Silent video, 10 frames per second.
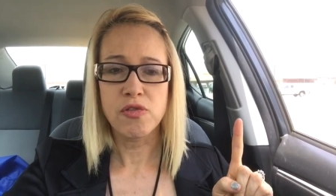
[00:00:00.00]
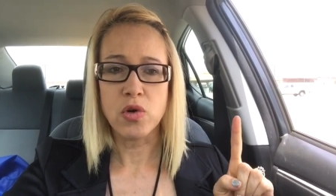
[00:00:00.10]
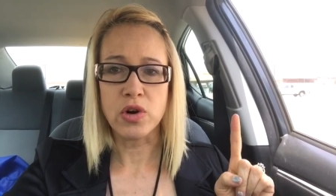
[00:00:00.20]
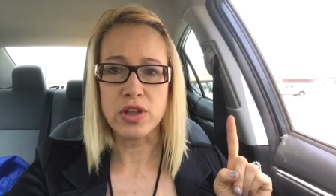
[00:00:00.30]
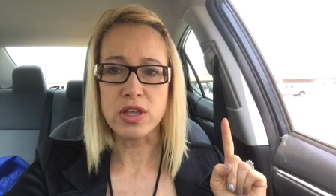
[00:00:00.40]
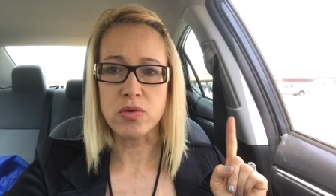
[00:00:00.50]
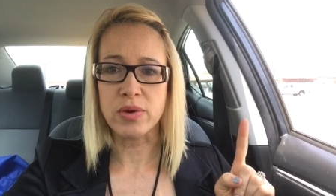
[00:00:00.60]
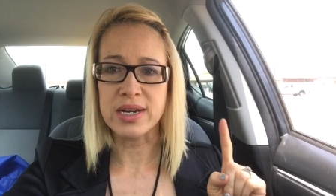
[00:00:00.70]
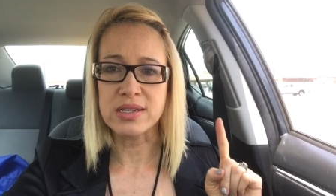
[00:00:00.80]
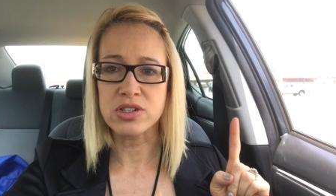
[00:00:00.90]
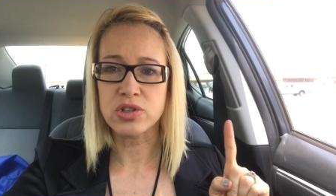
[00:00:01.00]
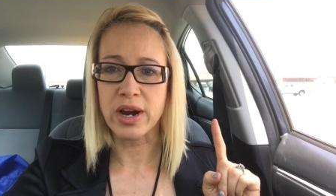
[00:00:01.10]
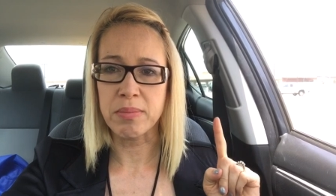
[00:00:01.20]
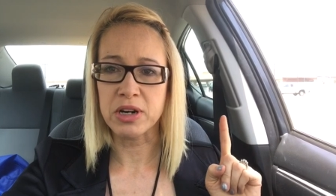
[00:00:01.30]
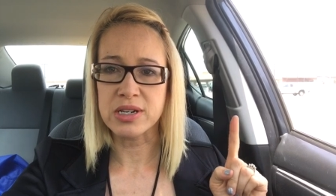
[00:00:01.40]
for the raisins,
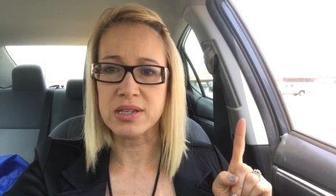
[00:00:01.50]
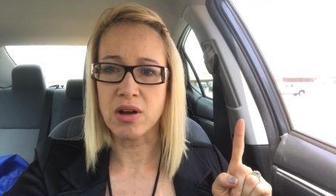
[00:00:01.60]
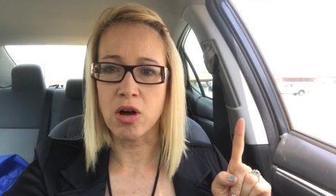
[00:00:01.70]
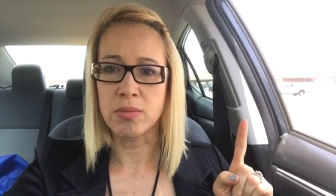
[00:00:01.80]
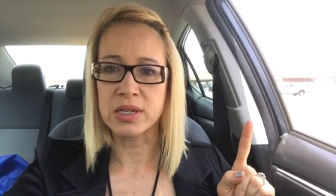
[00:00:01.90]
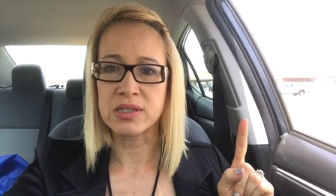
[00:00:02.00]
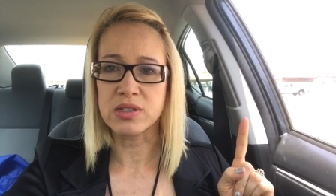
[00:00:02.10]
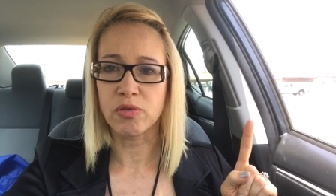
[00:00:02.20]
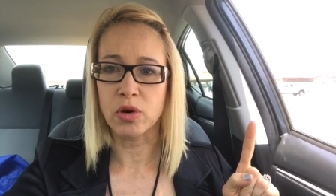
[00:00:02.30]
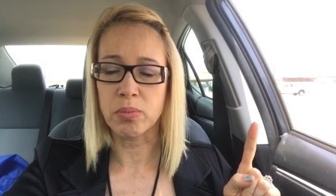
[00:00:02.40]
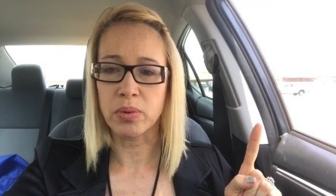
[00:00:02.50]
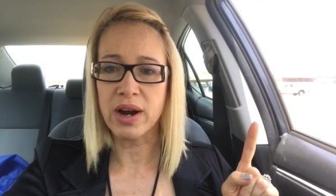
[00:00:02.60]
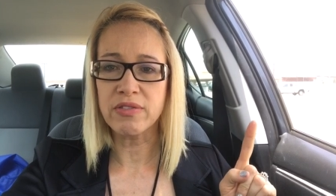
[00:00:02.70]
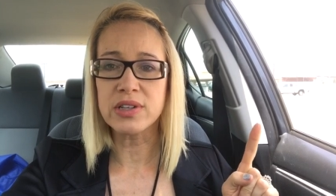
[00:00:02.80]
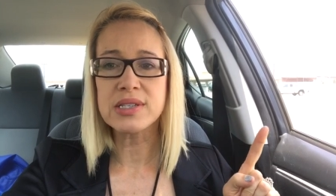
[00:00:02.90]
cranberries, and almonds for
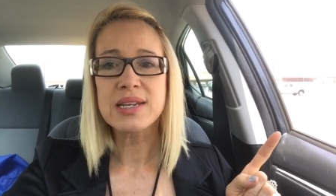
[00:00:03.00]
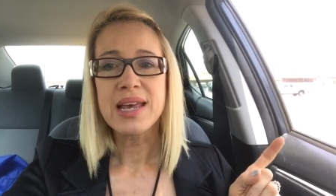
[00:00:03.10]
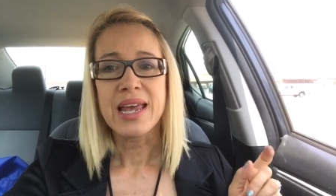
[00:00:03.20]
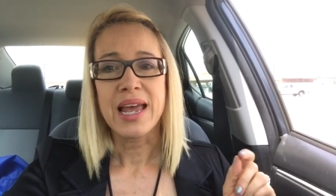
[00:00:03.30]
breakfast,